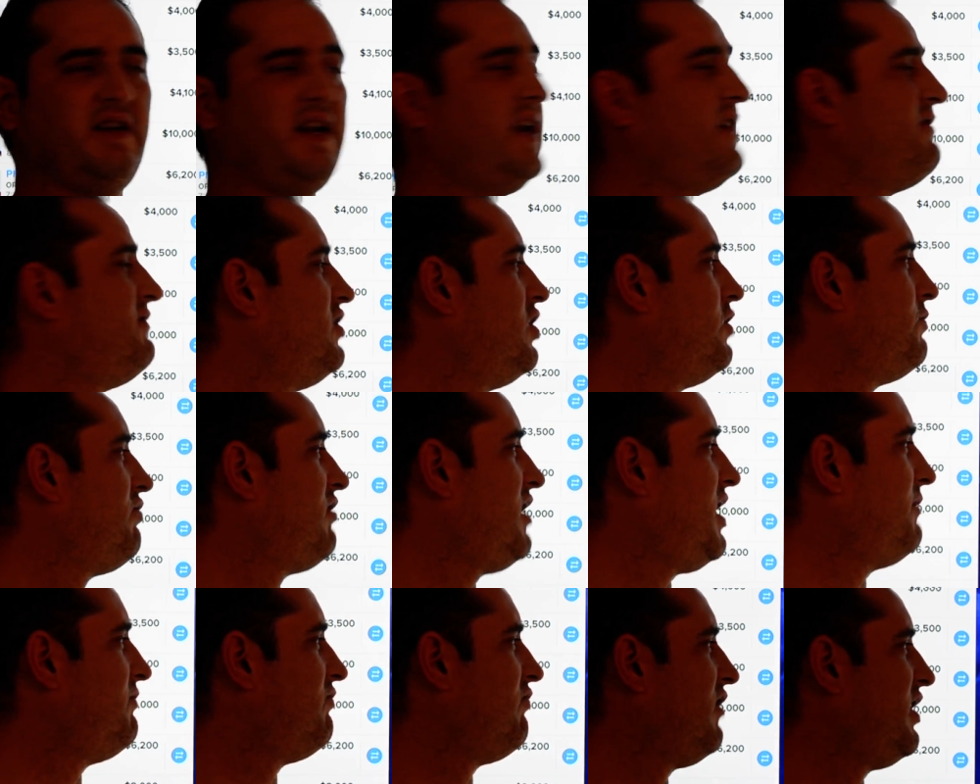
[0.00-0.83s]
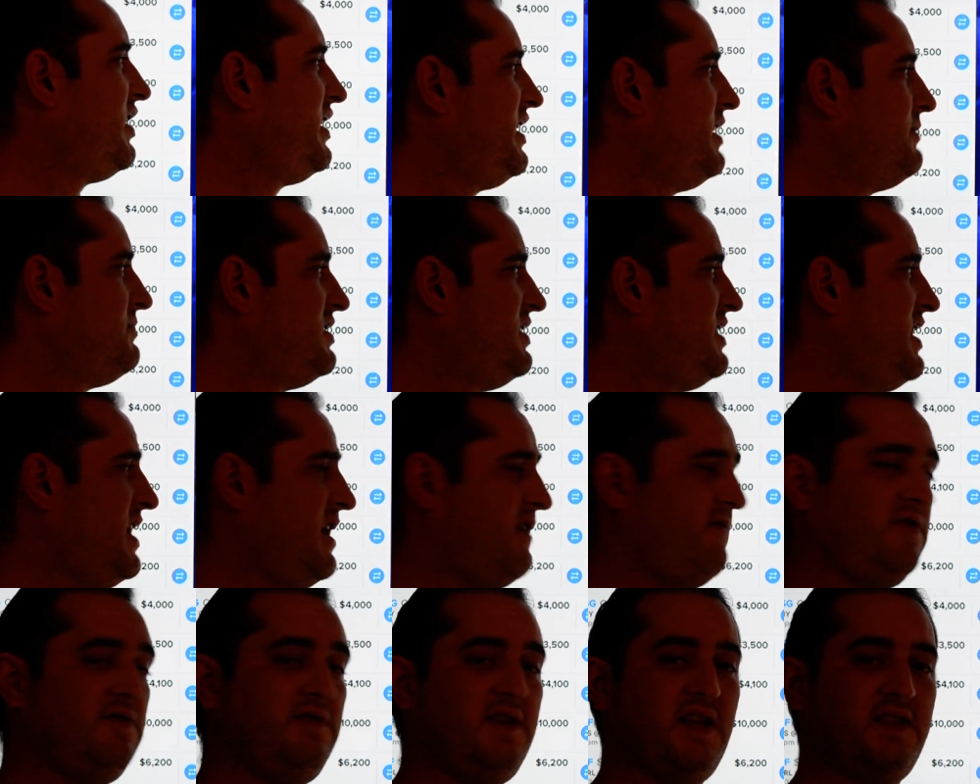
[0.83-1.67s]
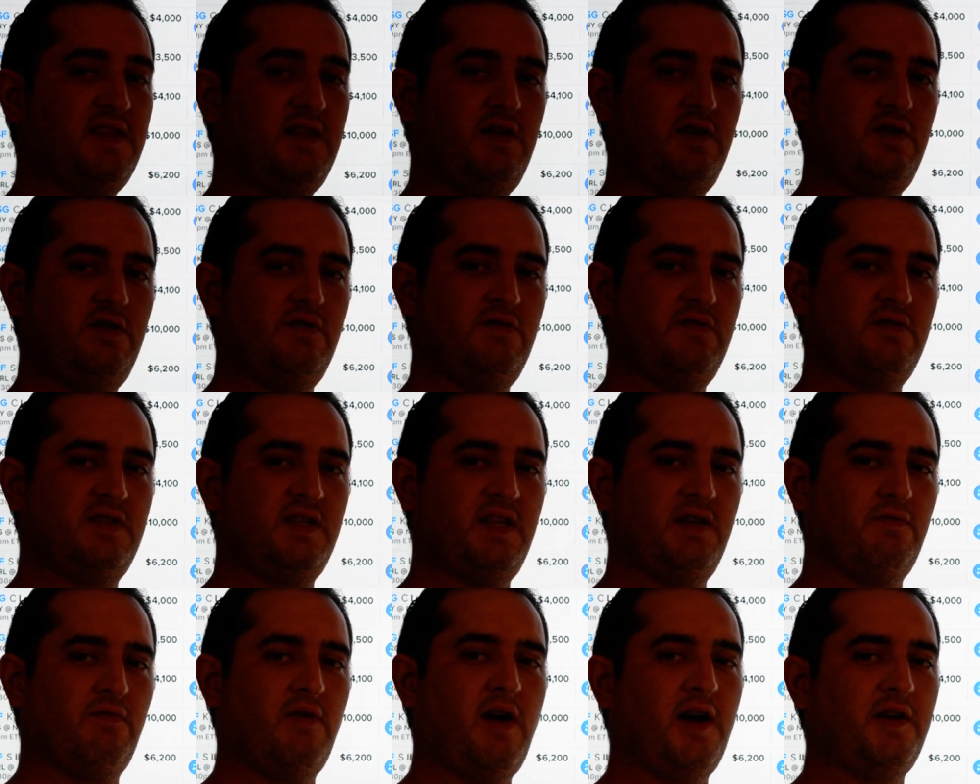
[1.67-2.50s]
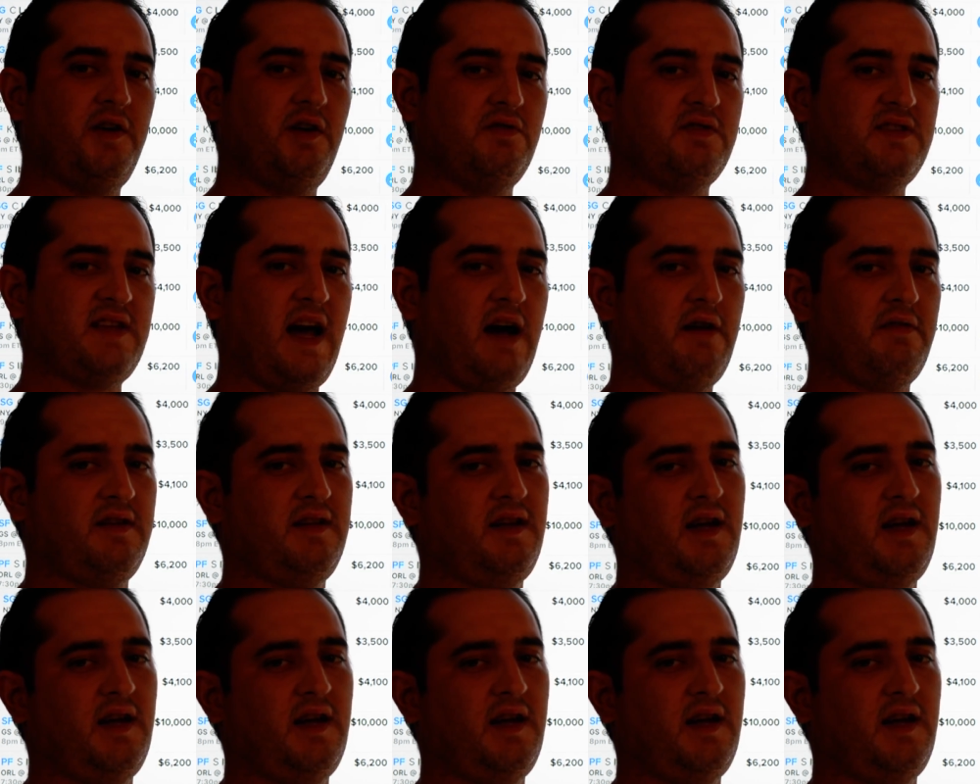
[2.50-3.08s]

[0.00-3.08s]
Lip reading: I have no problem running him today if you get the news that Rondo's out.